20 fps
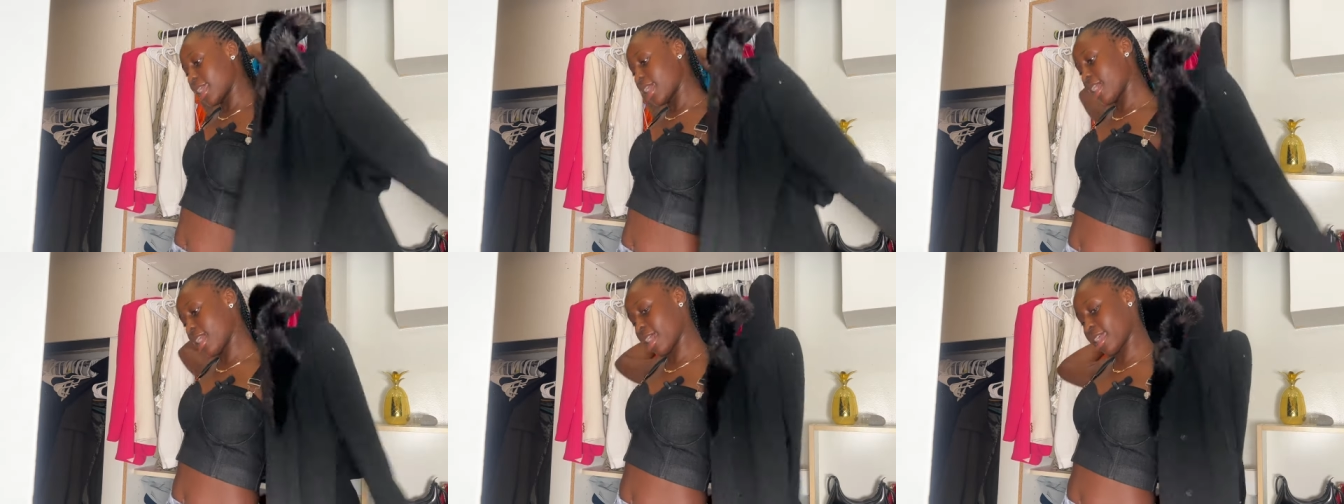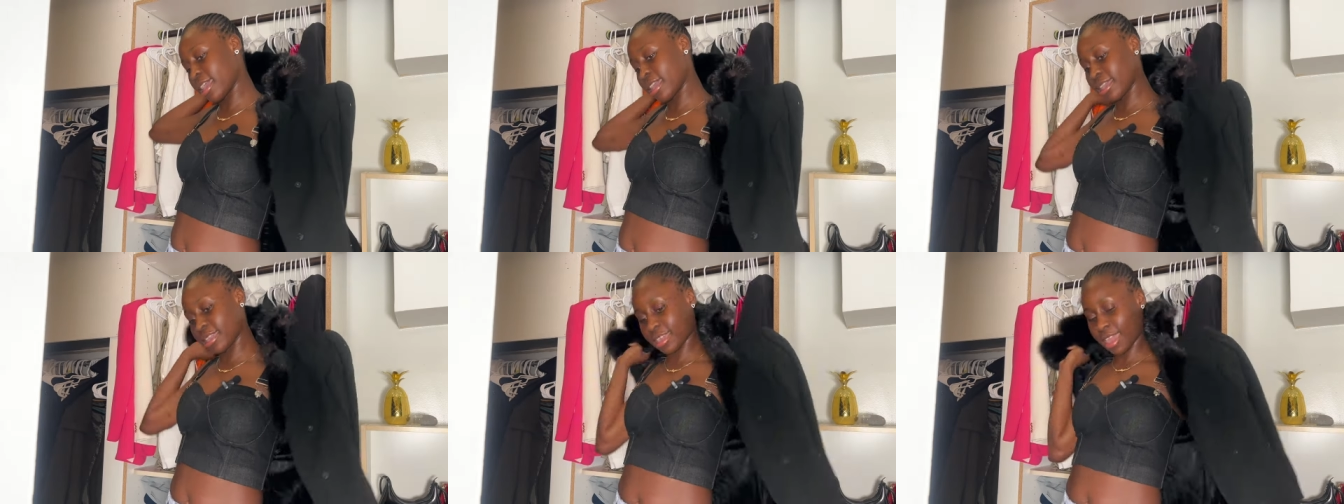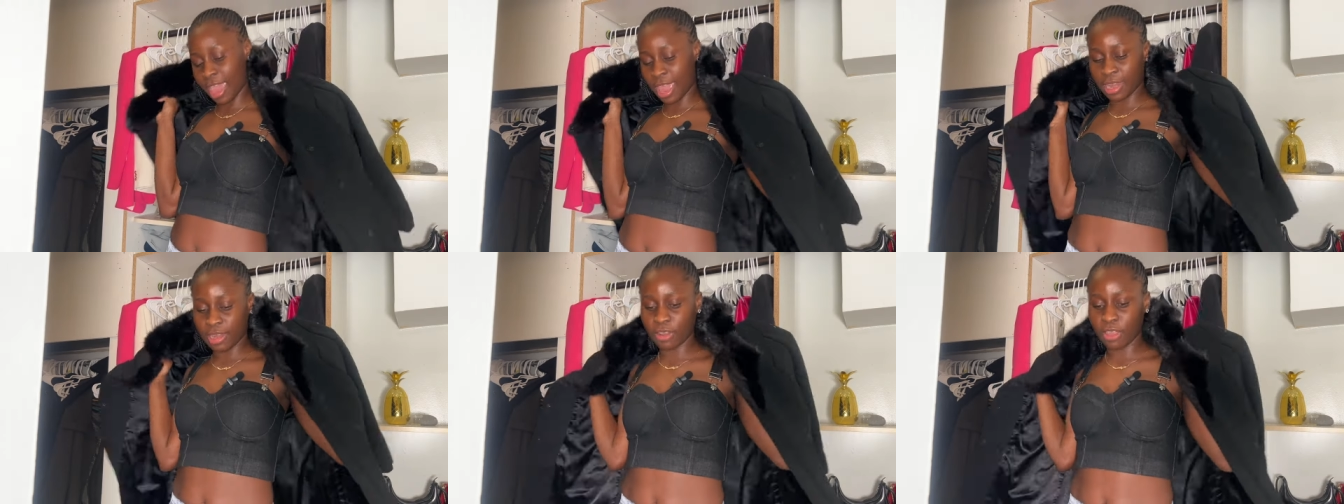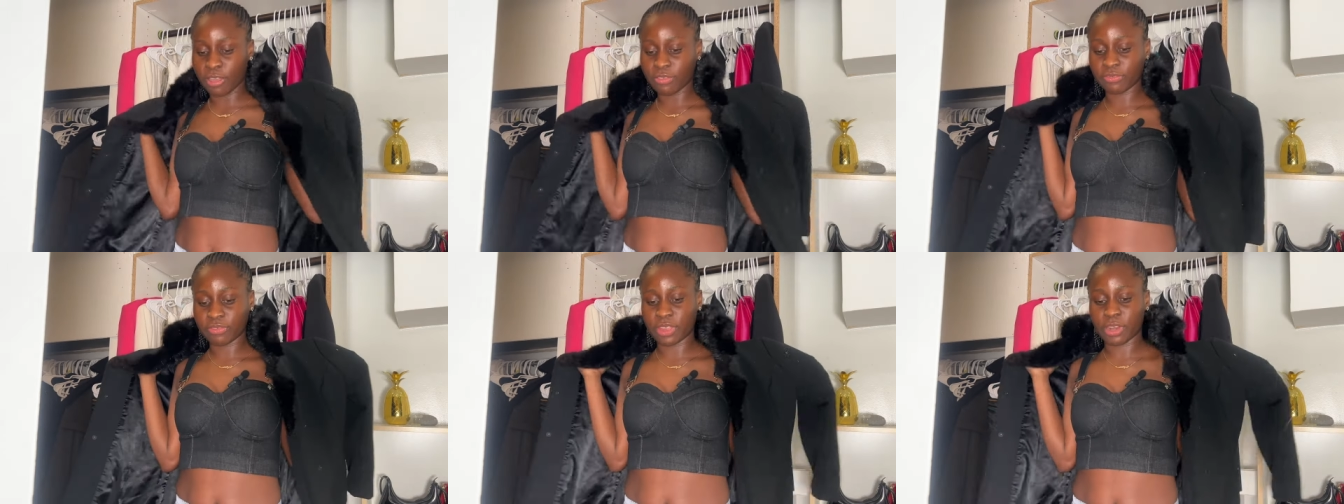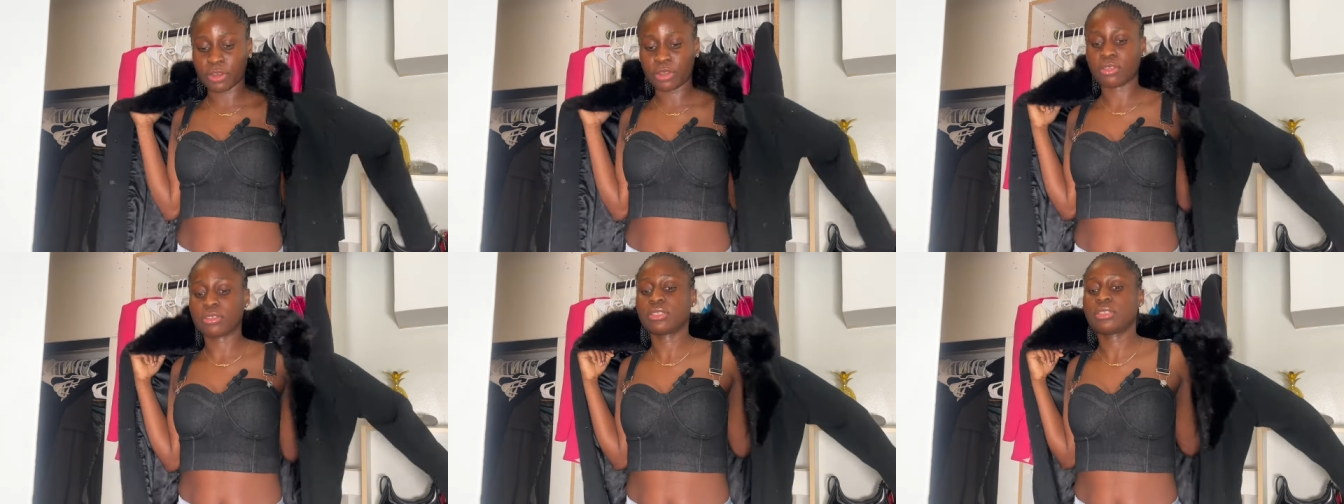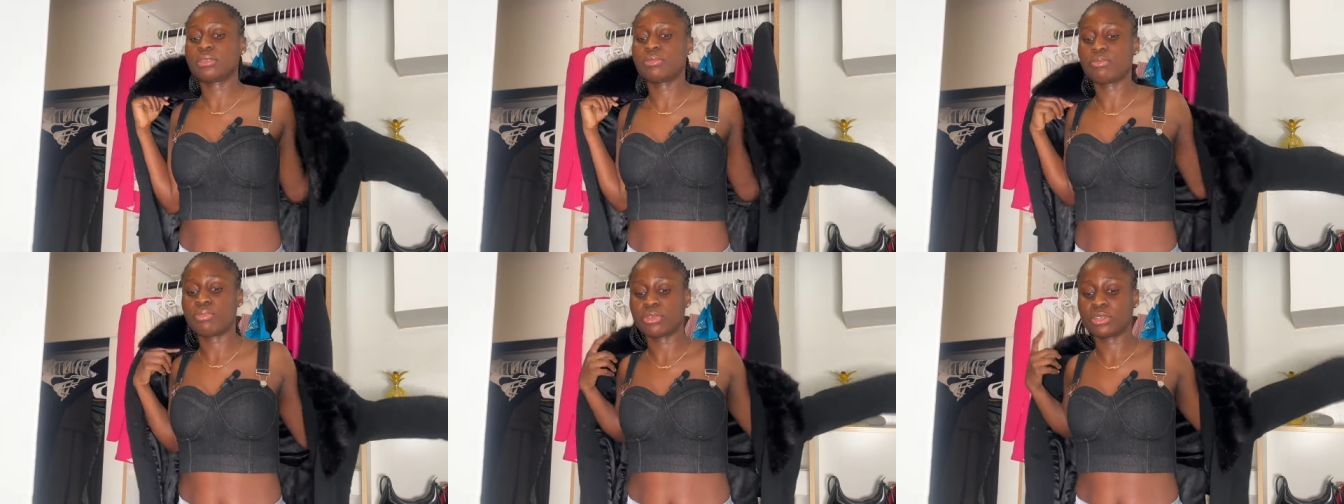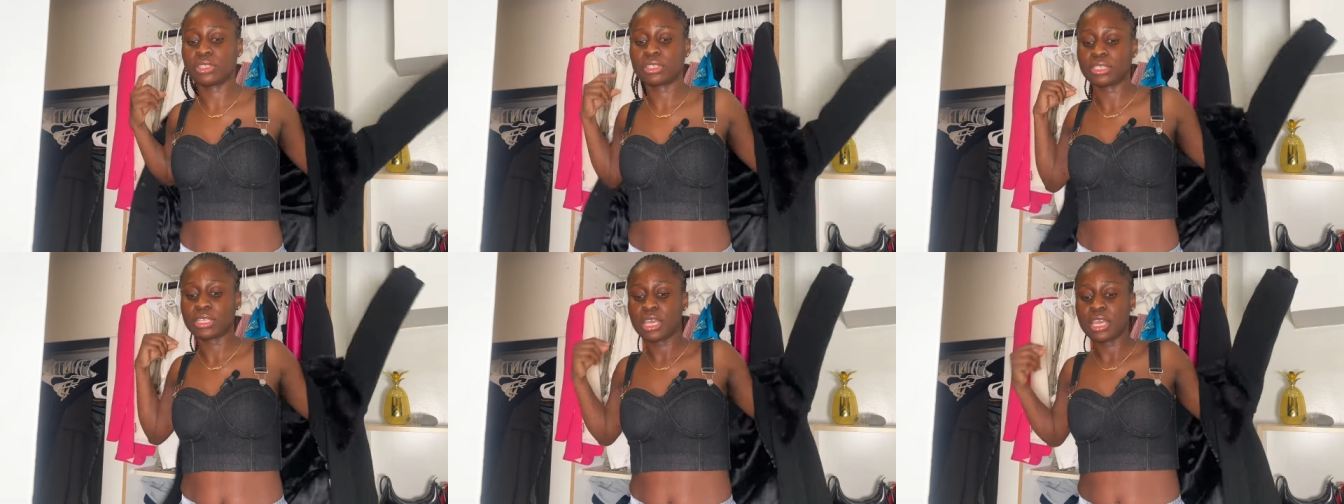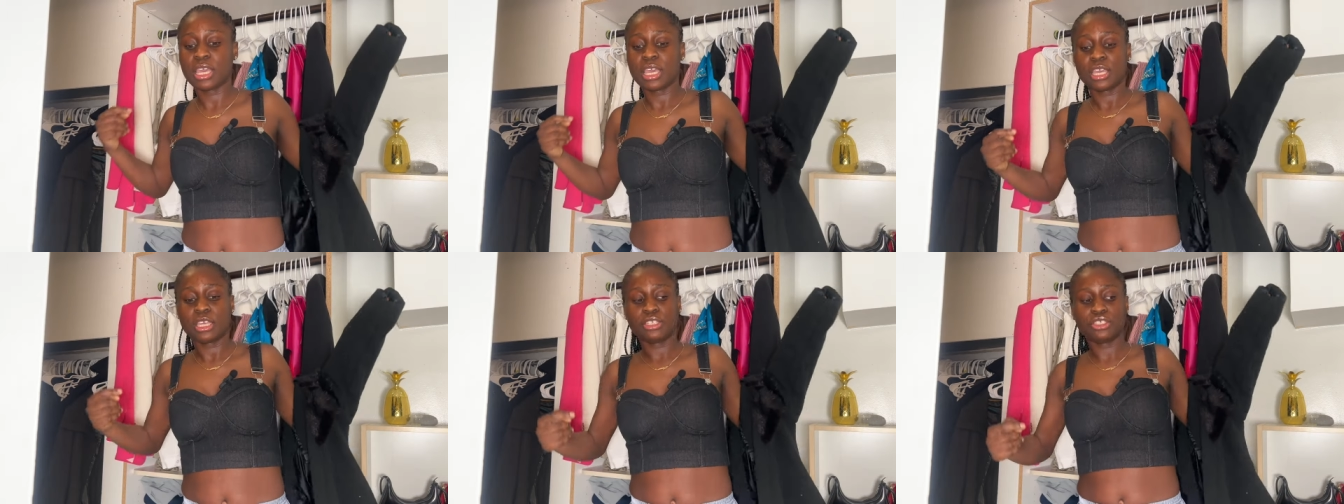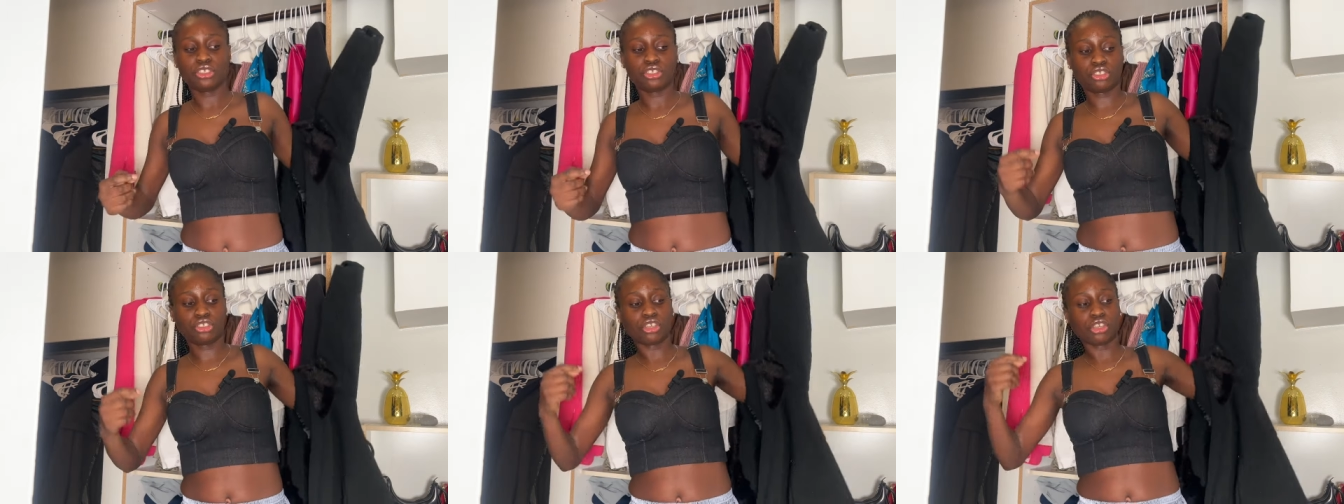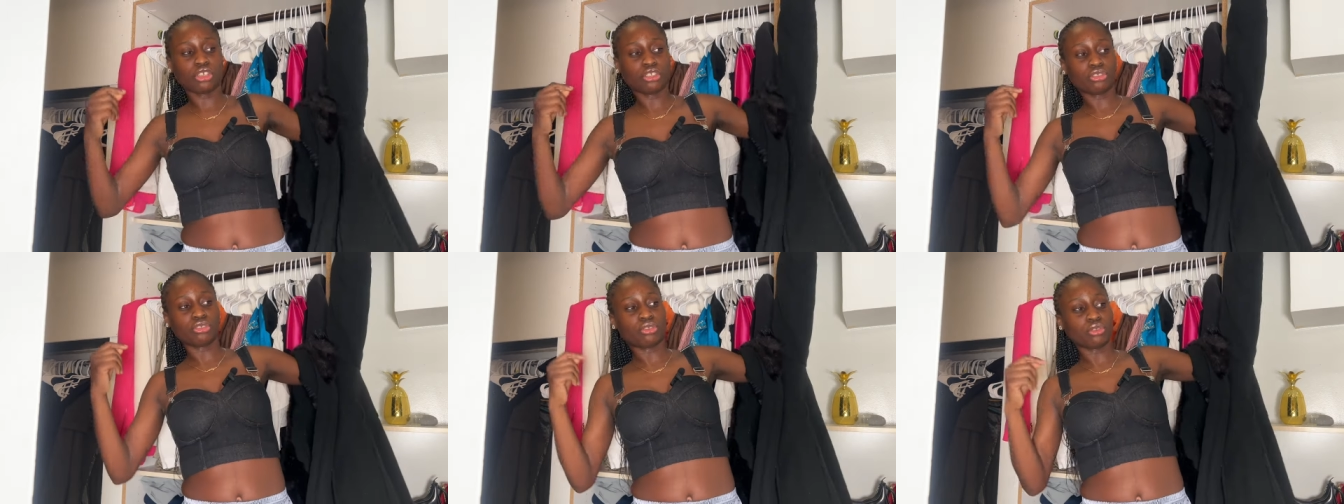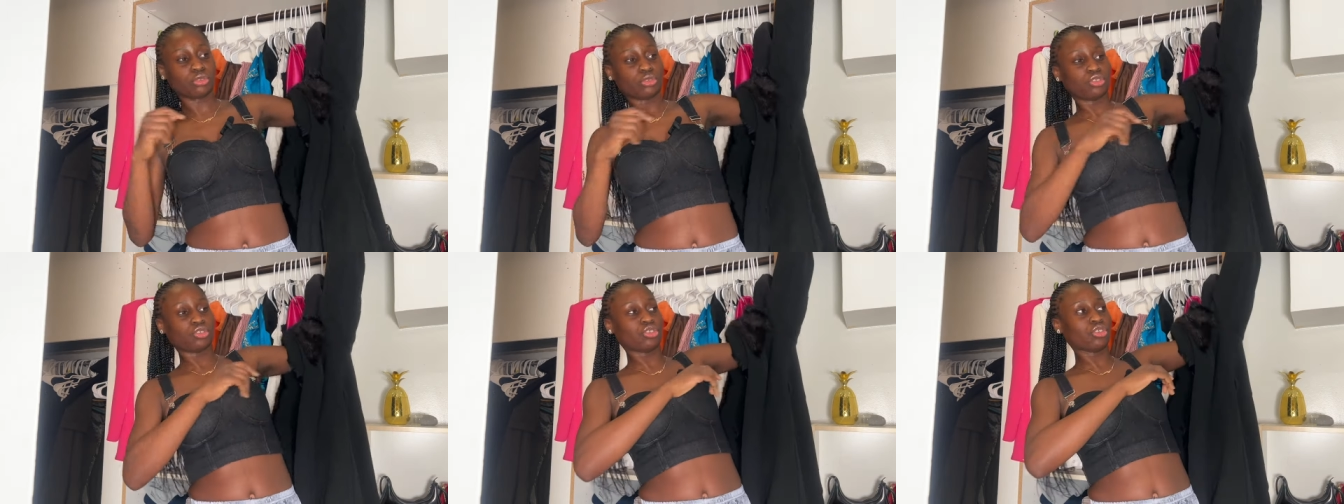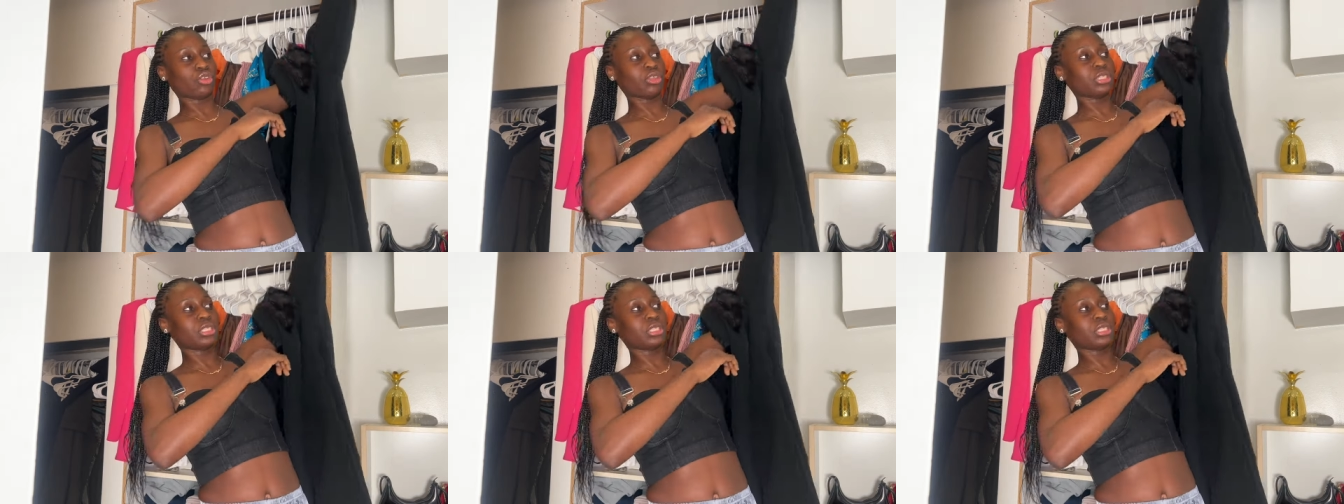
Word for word: I I love a lot, but it's just so short.